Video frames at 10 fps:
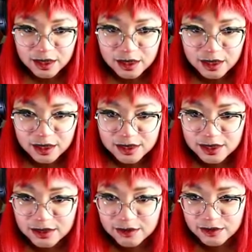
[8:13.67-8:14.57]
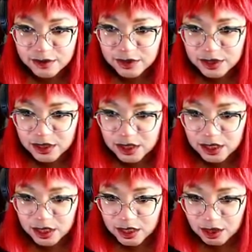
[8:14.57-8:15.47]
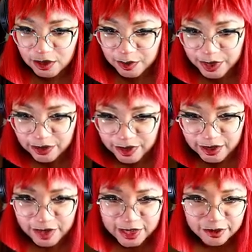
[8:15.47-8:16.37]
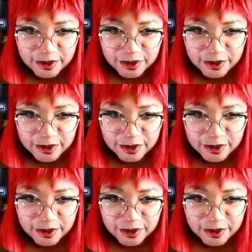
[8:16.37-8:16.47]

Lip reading: Awesome. Now we're gonna play Ring Around the